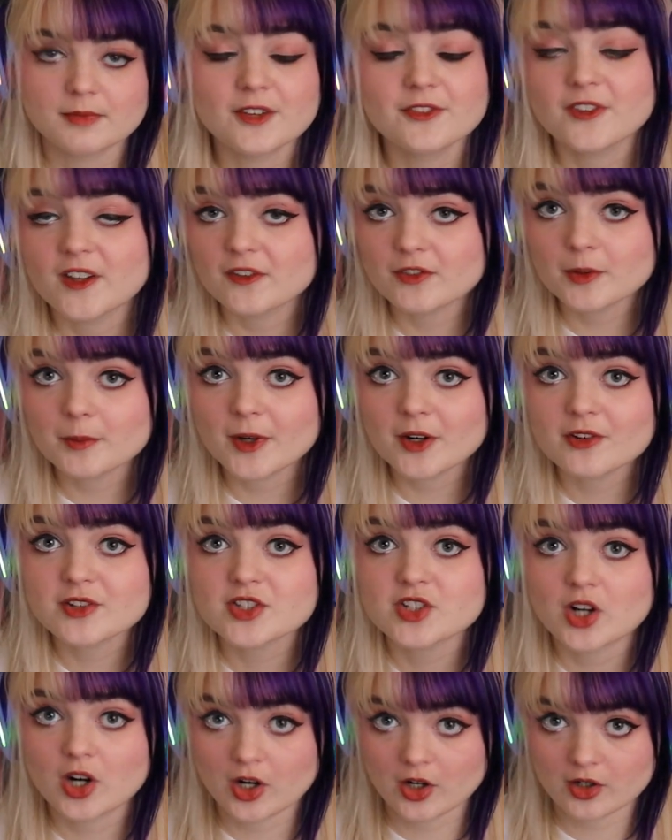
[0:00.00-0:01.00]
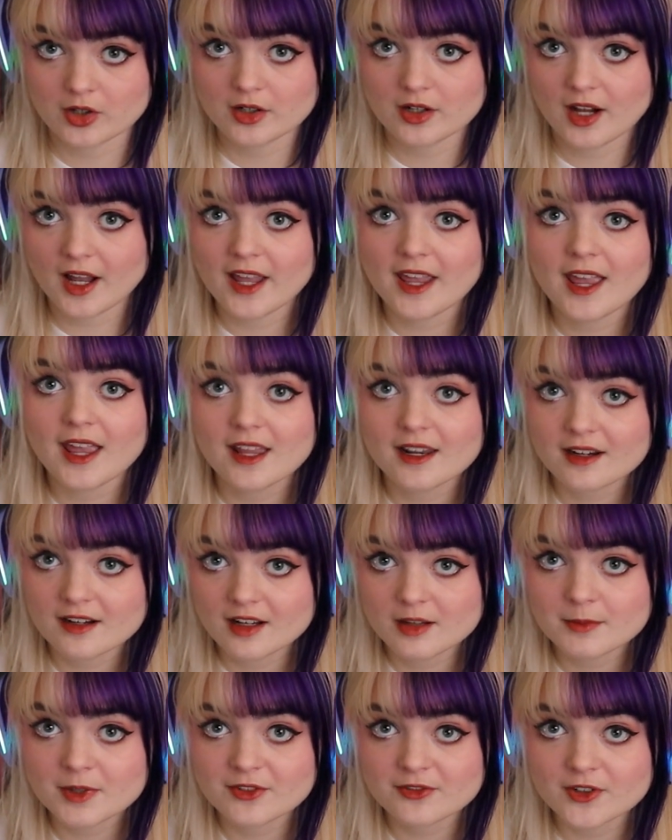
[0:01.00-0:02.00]
My favorite bear is Kurt. I hated
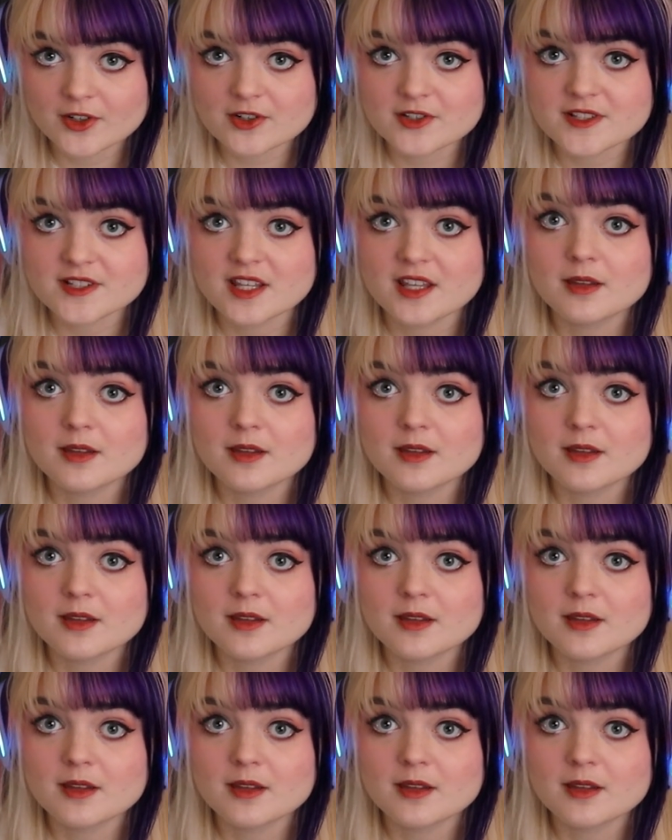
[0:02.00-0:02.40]
him at first.